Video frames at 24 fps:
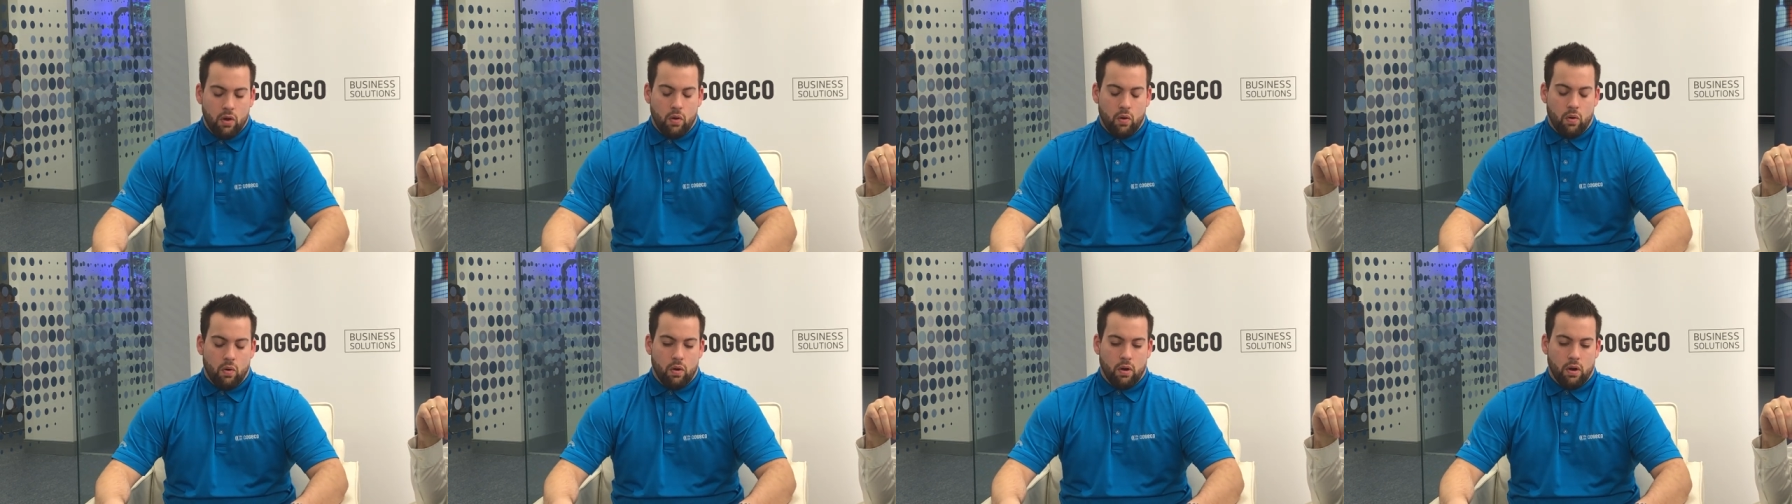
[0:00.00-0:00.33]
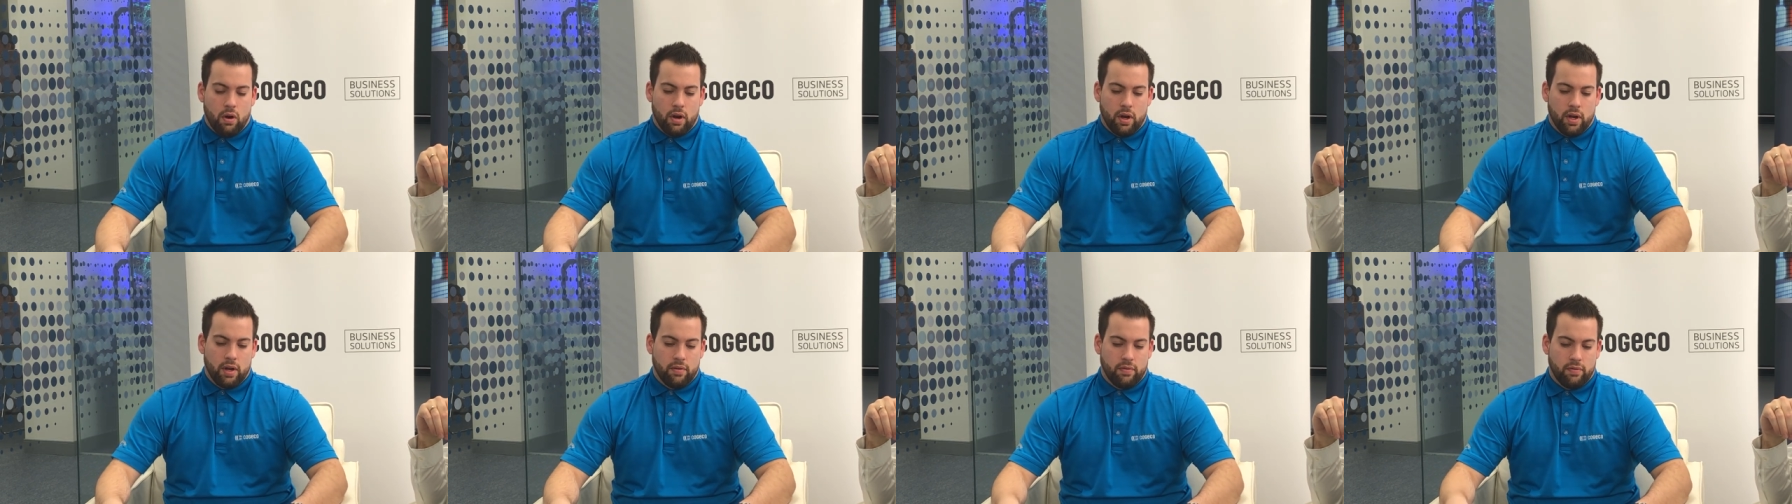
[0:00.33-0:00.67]

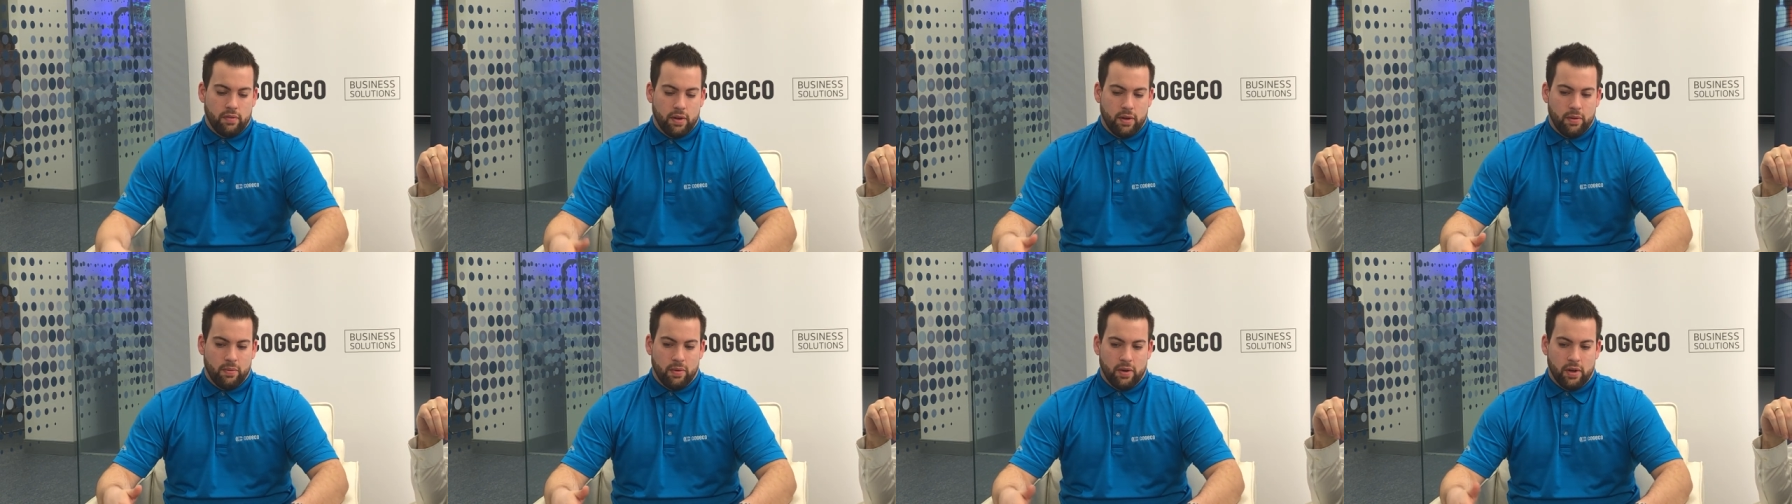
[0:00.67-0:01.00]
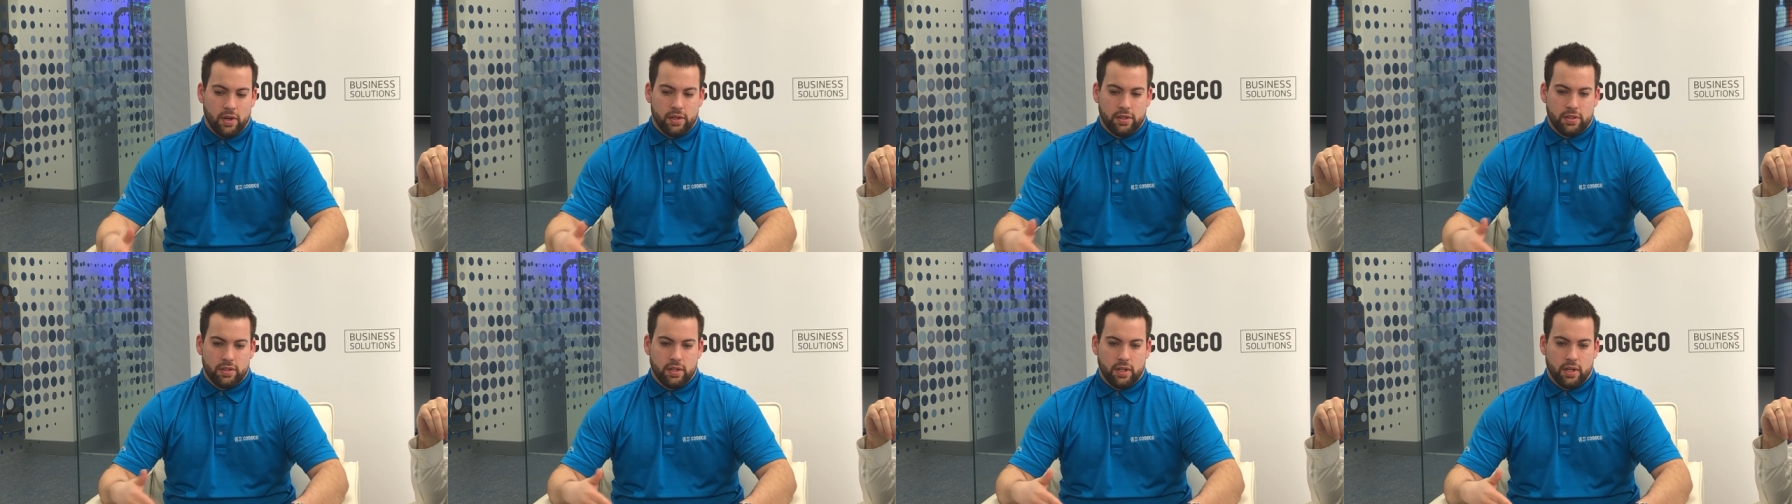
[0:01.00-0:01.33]
or if they
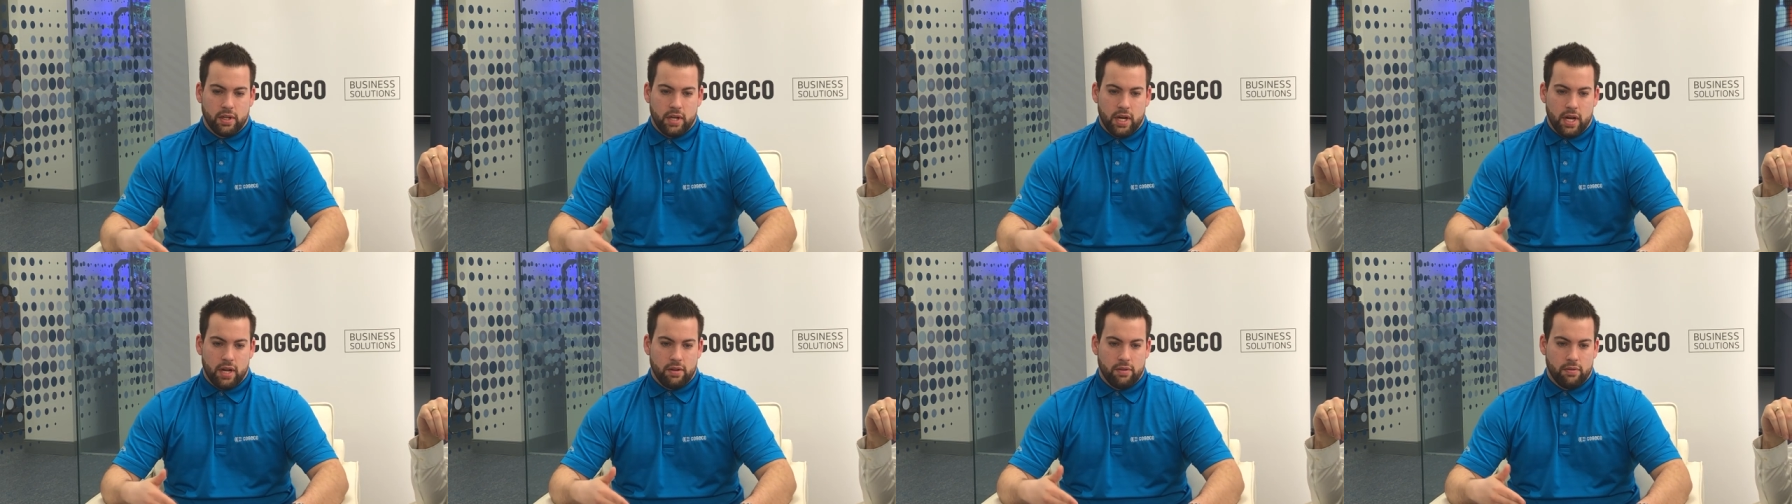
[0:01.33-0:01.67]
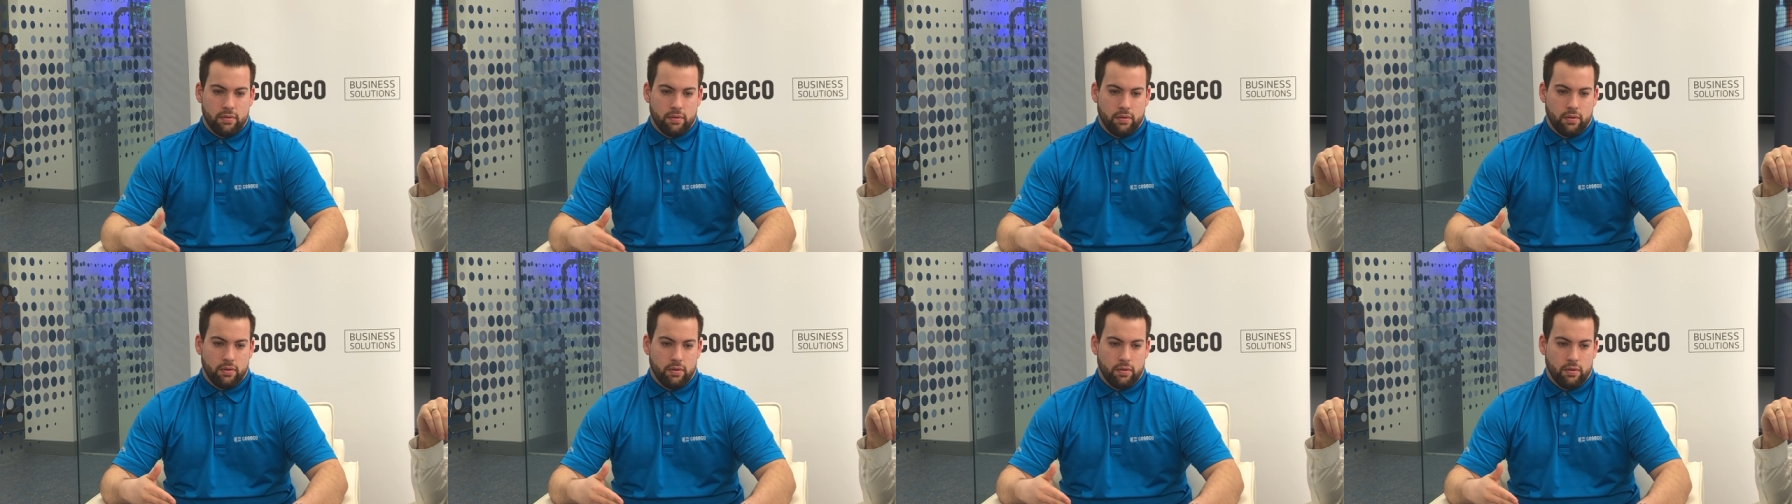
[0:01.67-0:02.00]
wanted to get
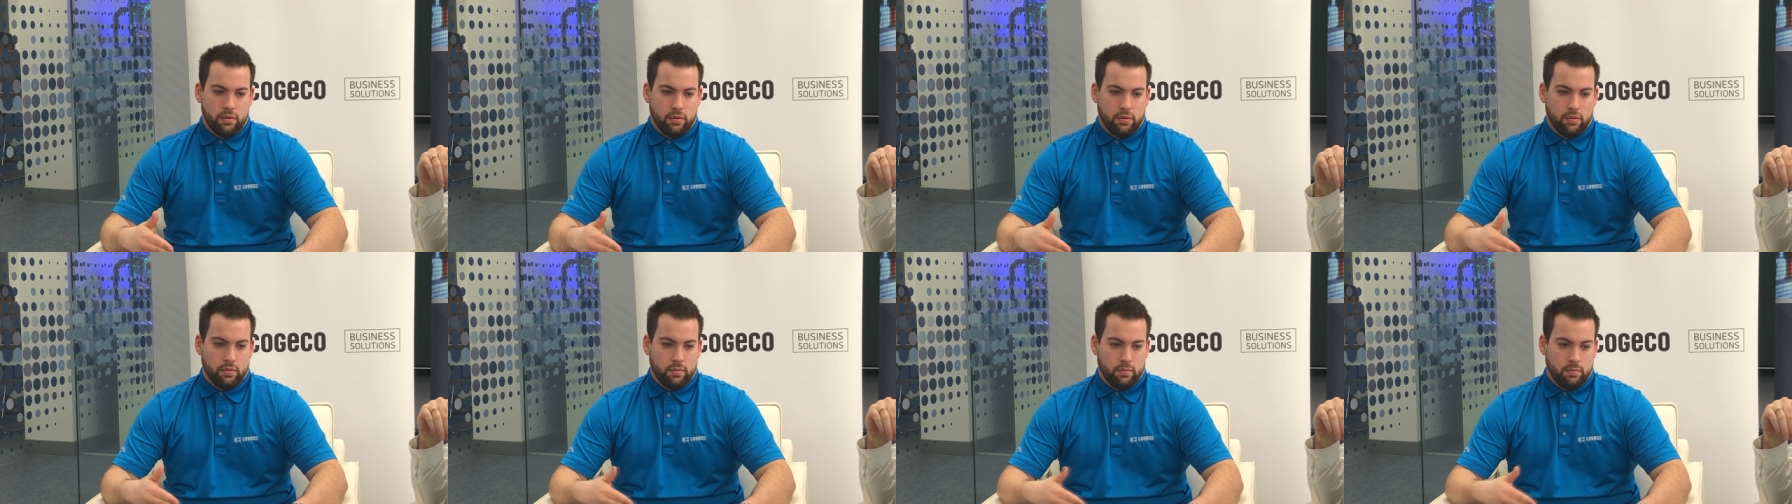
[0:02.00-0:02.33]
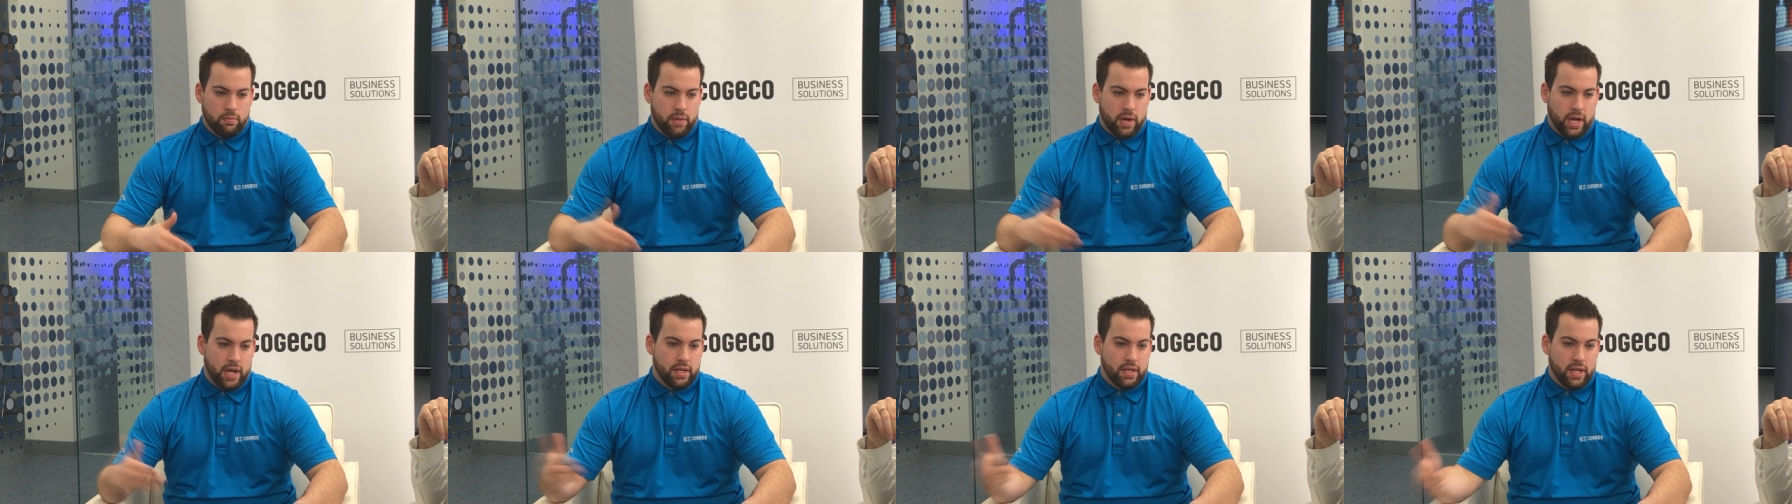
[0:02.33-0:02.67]
through
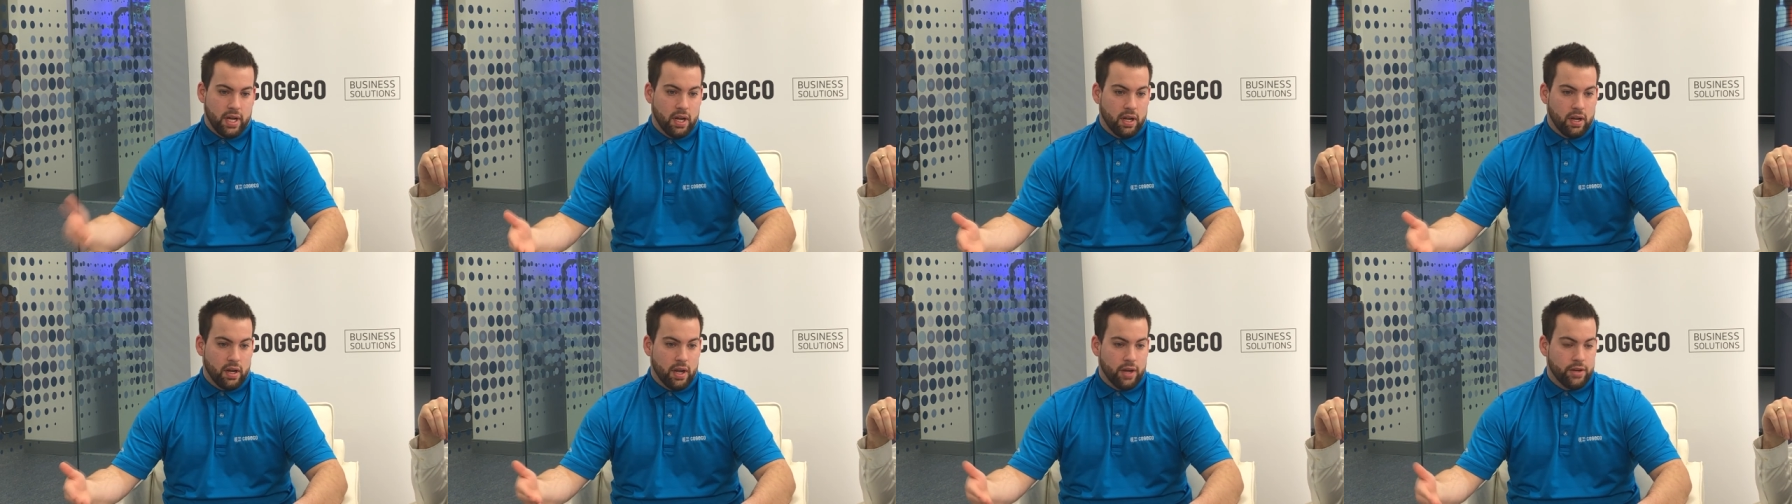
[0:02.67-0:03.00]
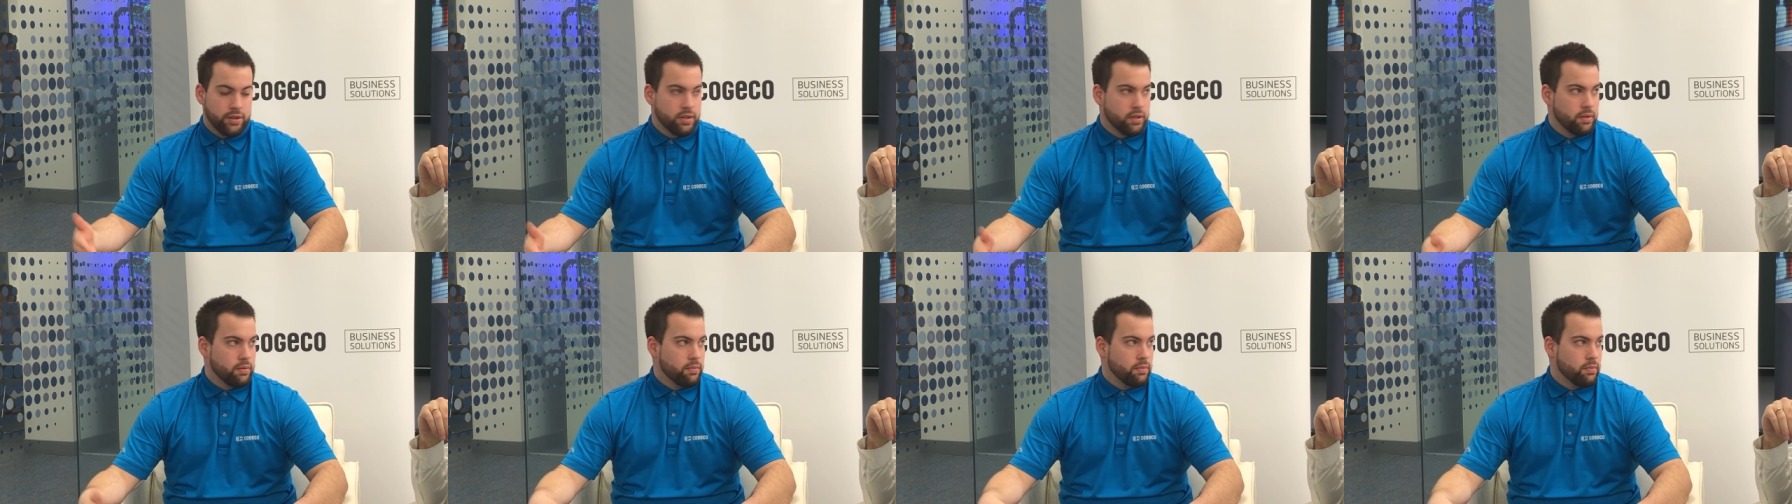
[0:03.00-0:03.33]
by a data
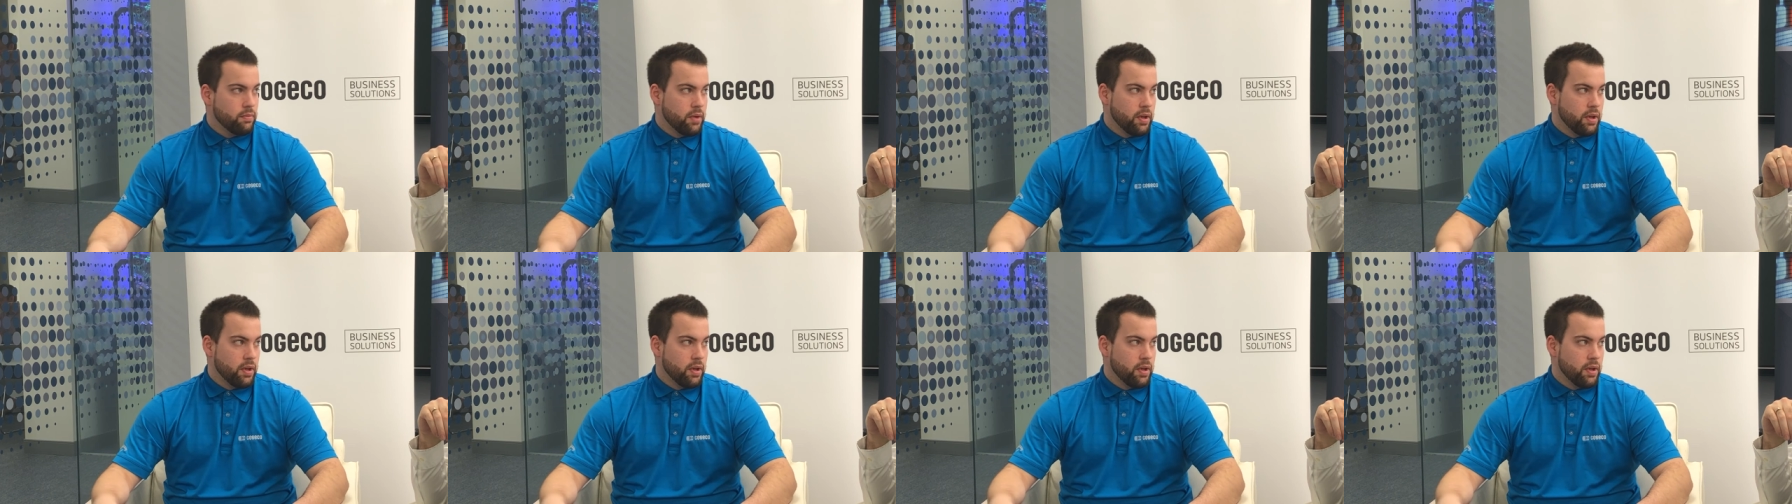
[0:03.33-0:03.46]
connection,